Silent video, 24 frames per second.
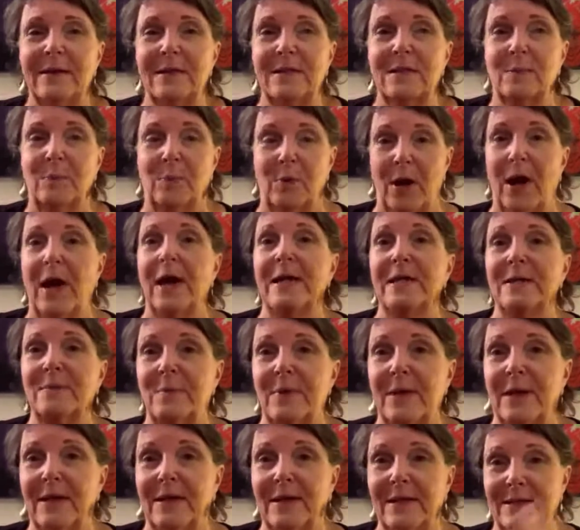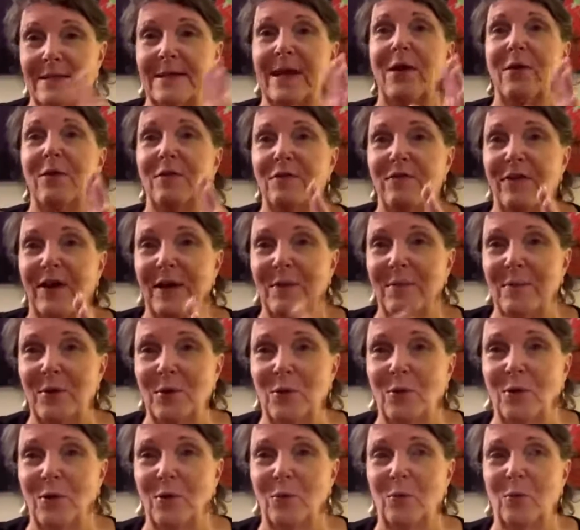it surprised me and it terrified me
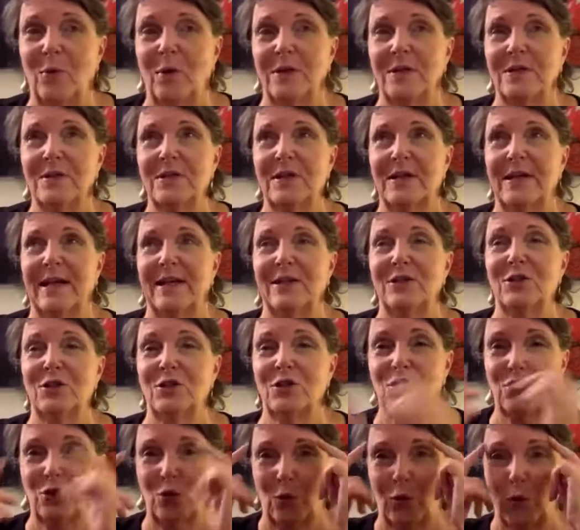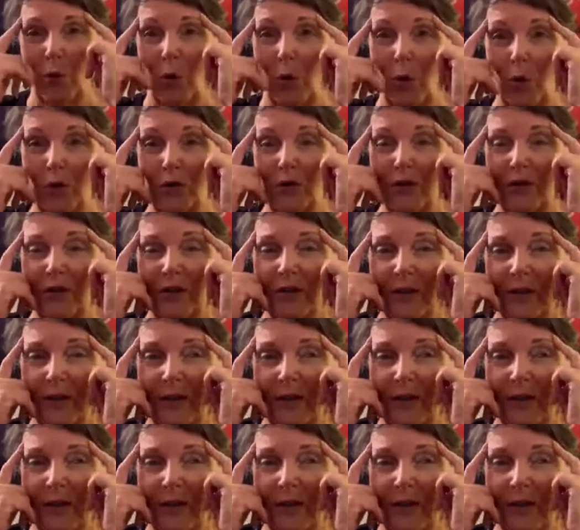all at once. And I just thought,